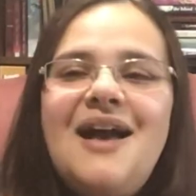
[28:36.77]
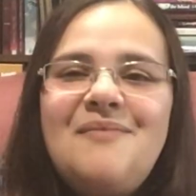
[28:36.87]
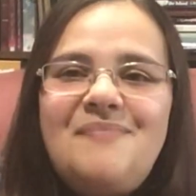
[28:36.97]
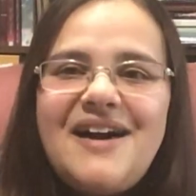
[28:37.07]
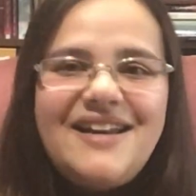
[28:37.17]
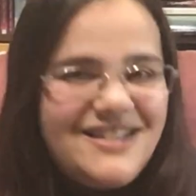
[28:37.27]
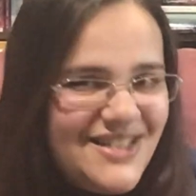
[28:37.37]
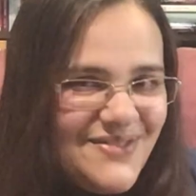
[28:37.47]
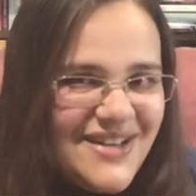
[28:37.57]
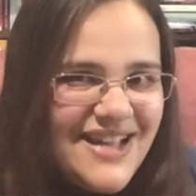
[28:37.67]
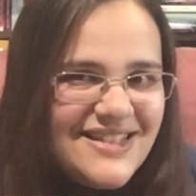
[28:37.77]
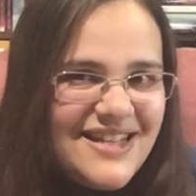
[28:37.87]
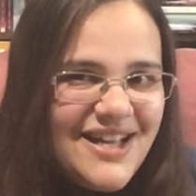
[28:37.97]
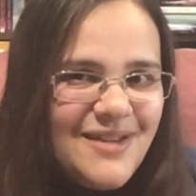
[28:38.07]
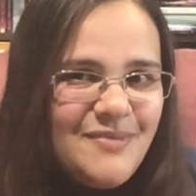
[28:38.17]
But until next
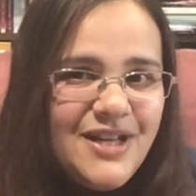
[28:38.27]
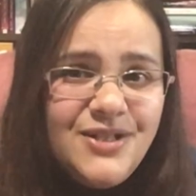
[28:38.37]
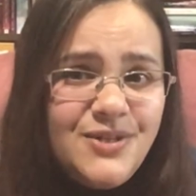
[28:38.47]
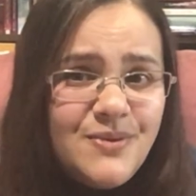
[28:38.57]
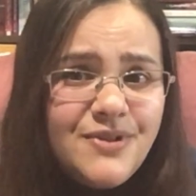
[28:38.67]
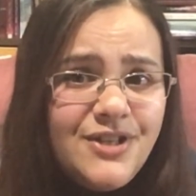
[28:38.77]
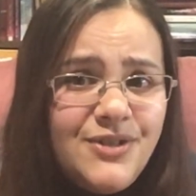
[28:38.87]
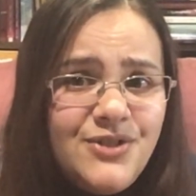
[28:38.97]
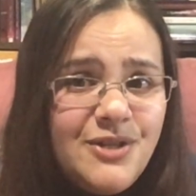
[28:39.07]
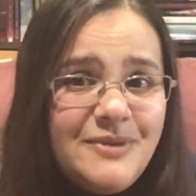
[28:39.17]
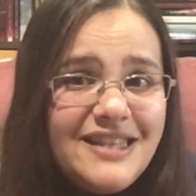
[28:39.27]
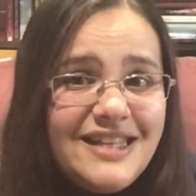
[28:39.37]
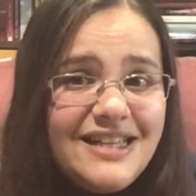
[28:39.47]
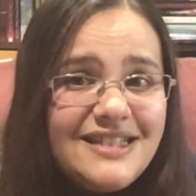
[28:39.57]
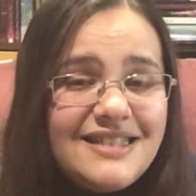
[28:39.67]
time, do all the YouTubey
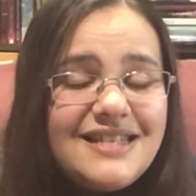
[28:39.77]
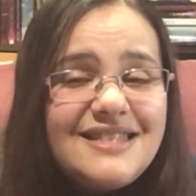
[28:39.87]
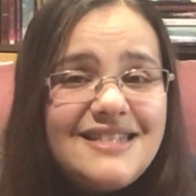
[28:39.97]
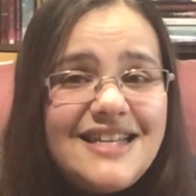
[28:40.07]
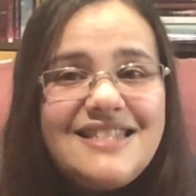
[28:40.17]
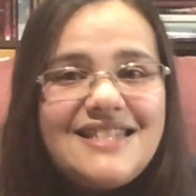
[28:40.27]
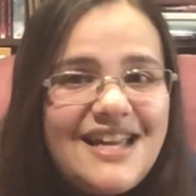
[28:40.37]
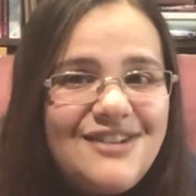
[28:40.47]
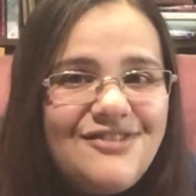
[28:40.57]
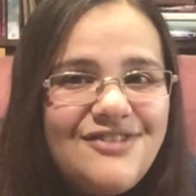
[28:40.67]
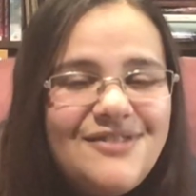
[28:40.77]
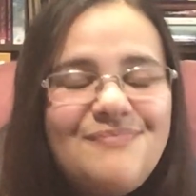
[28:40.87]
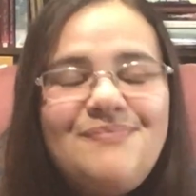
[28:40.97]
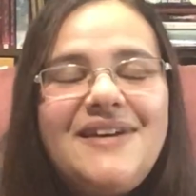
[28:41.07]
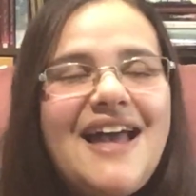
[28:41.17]
things, stay safe,
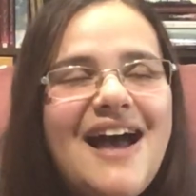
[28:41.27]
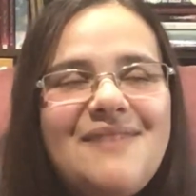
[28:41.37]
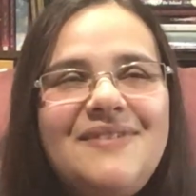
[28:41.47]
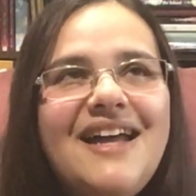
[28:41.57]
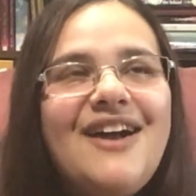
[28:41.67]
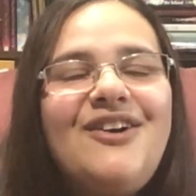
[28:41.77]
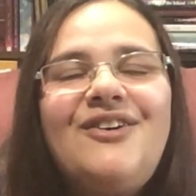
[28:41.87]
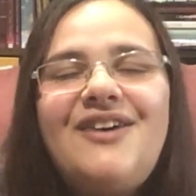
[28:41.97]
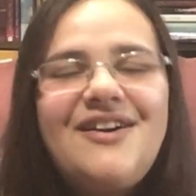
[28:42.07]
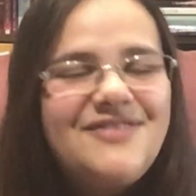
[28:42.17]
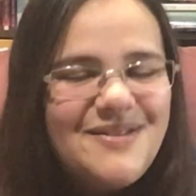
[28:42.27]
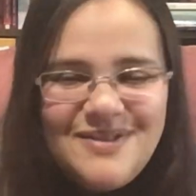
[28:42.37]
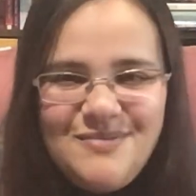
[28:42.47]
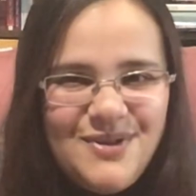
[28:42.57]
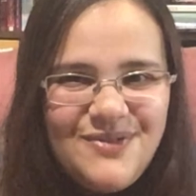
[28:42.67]
be happy, and craft
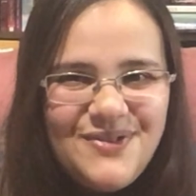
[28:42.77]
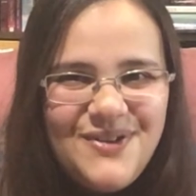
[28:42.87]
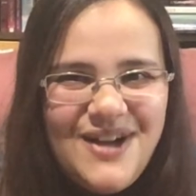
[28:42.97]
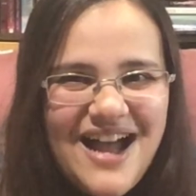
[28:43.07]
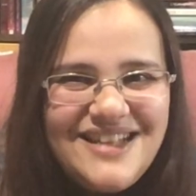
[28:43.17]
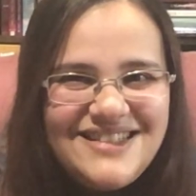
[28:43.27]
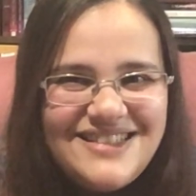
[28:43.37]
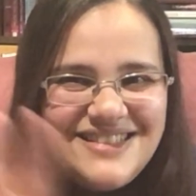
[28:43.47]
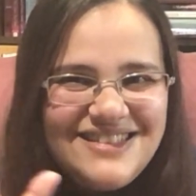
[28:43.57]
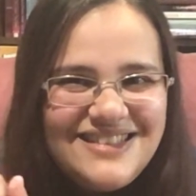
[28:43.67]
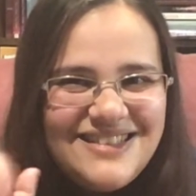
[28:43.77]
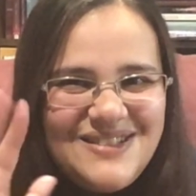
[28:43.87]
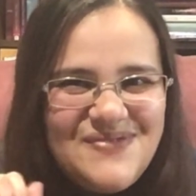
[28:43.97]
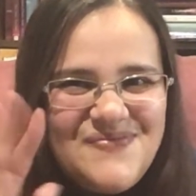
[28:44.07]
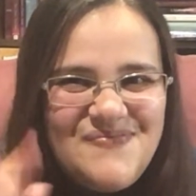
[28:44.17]
something beautiful, you guys.
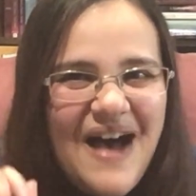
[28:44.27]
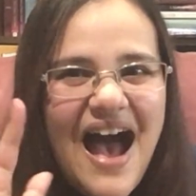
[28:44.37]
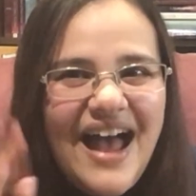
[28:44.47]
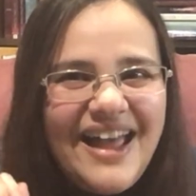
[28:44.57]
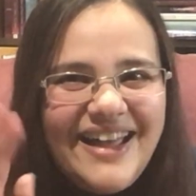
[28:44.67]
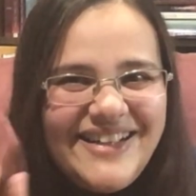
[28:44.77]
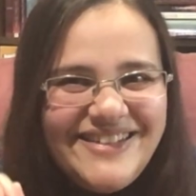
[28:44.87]
Bye!